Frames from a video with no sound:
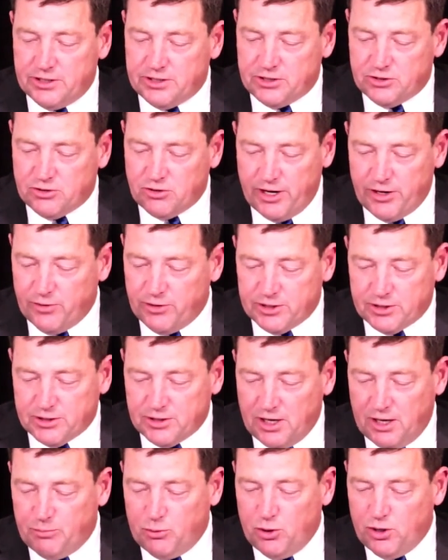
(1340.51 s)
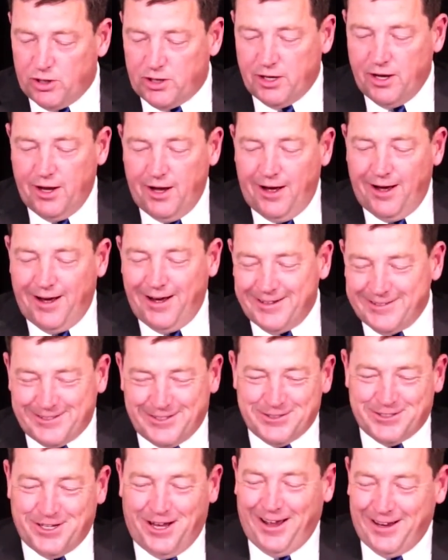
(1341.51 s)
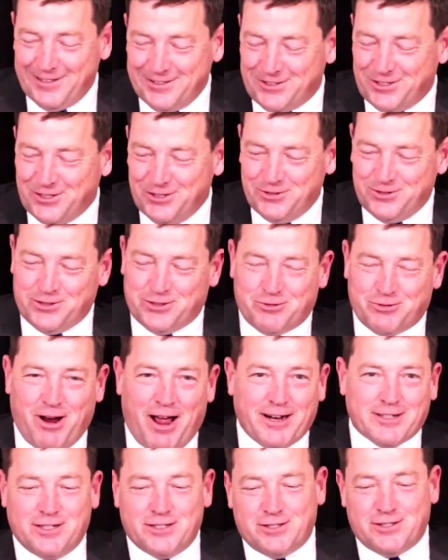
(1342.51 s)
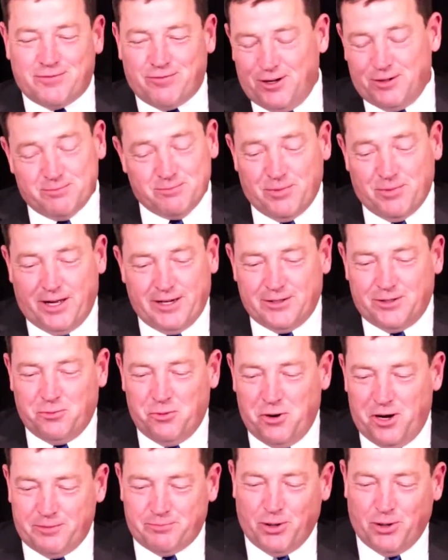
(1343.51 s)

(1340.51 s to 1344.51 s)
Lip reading: traitorous book designed to distract us from I don't know what.